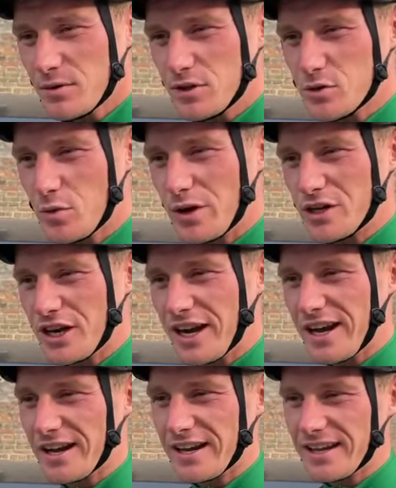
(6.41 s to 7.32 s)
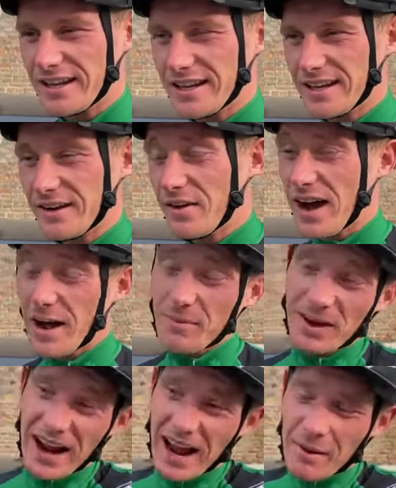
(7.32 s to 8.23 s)
Just wish I. Well, I
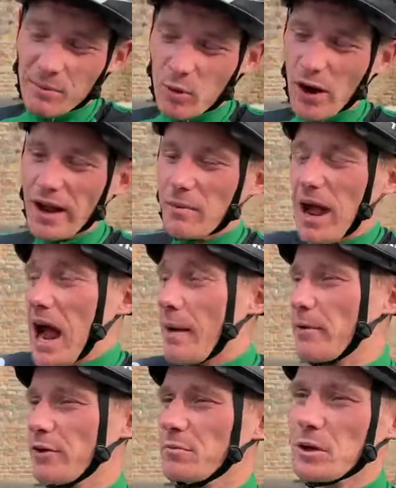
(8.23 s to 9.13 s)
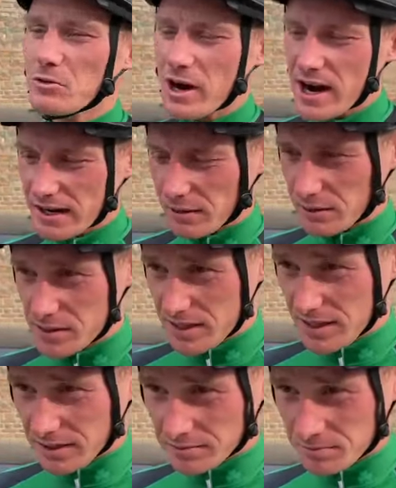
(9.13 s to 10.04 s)
mean, I'm quite happy with my ride. It was
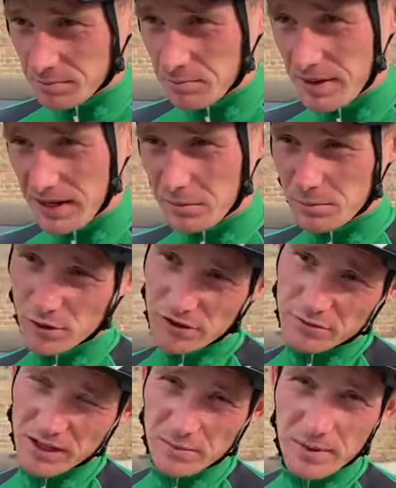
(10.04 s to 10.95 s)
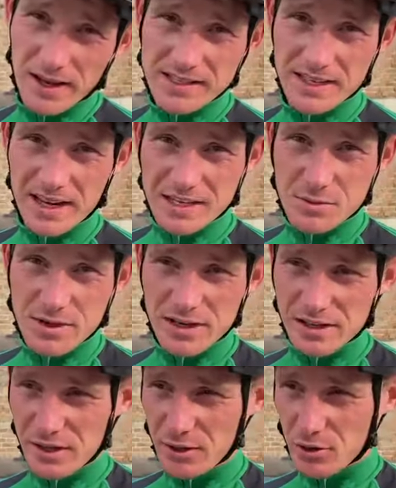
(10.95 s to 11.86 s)
a big improvement compared to last week
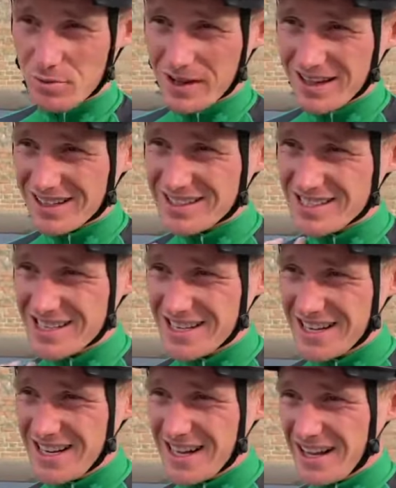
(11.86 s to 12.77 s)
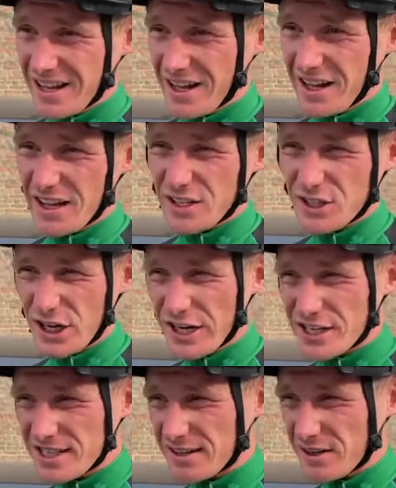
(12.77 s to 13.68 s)
at the Europeans.
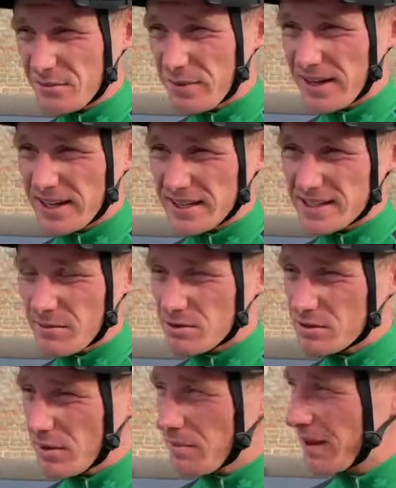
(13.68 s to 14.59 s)
Changed a little bit in terms of my